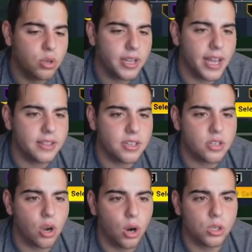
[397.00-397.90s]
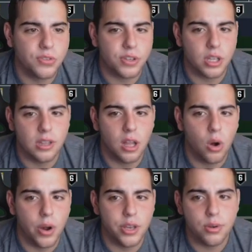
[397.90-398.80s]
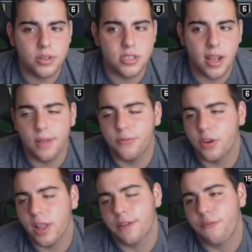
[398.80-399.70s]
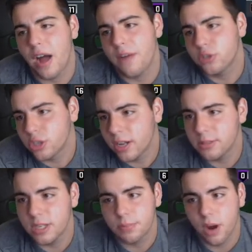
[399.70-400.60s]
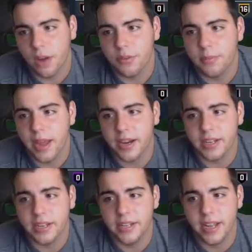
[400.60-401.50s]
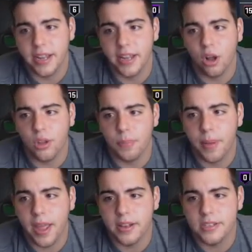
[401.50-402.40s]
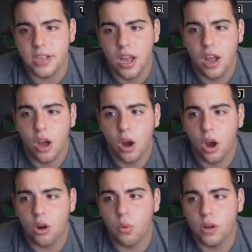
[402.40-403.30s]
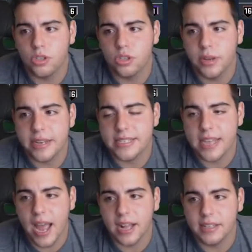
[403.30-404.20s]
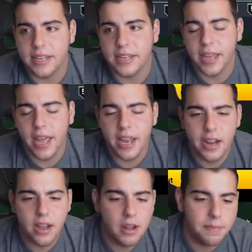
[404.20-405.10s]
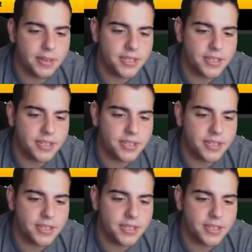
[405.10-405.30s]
could get these cards for the low, and you could sell them for like 500 MT profit, man. It, it, it all depends on what you exactly get. But